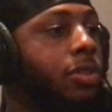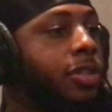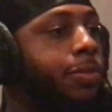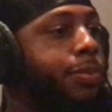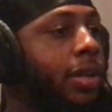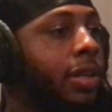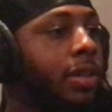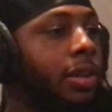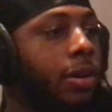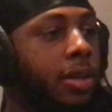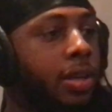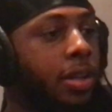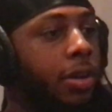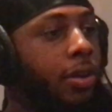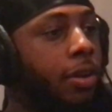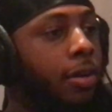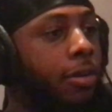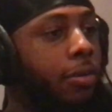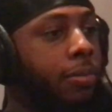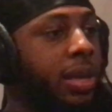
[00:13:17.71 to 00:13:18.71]
spell on it,
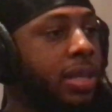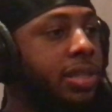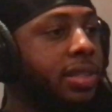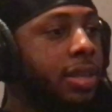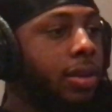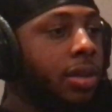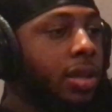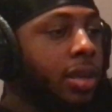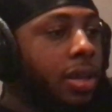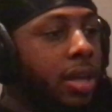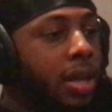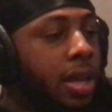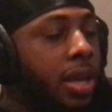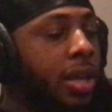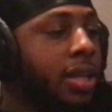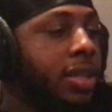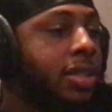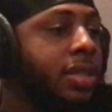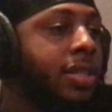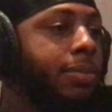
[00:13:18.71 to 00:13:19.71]
your own mix on
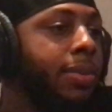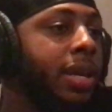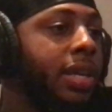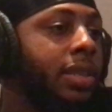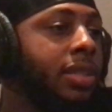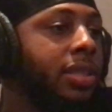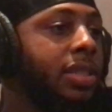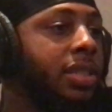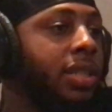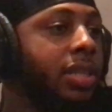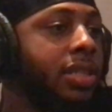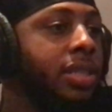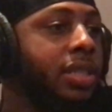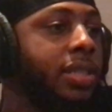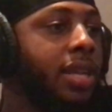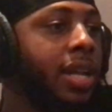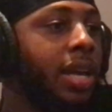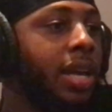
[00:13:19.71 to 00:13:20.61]
it to make the shit just